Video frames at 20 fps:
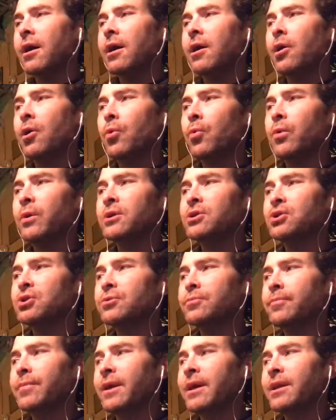which
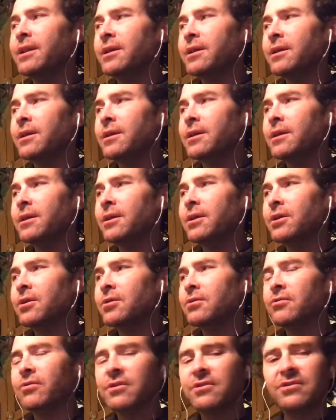made it
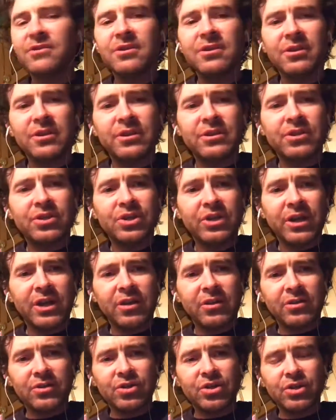increasingly
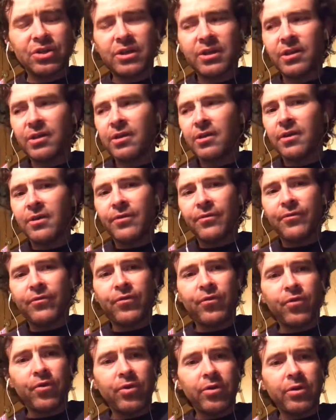challenging
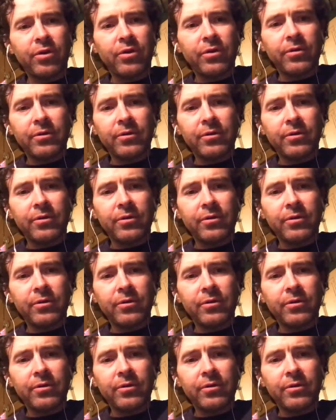for